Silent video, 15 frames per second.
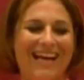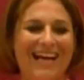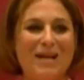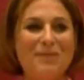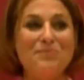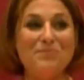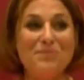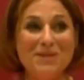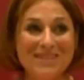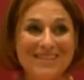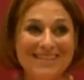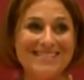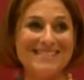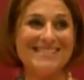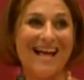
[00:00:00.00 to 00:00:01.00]
A
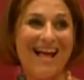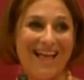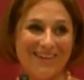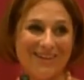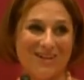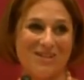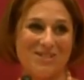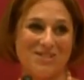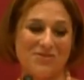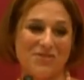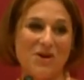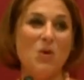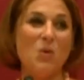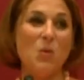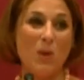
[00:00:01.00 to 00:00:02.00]
million dollars for
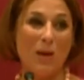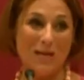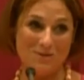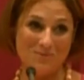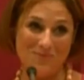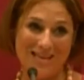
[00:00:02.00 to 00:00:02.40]
a one